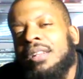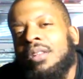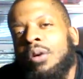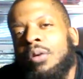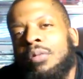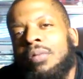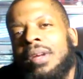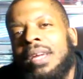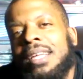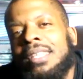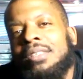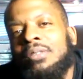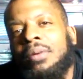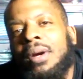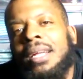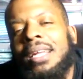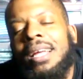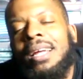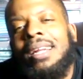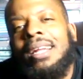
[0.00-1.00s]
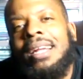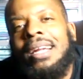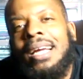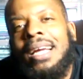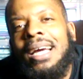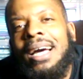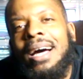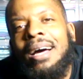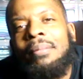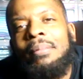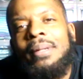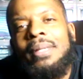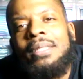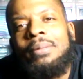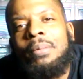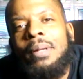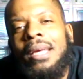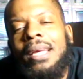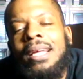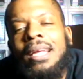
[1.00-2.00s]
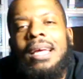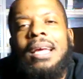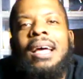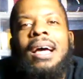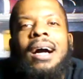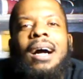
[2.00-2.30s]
Don't forget to write down in the comments, man.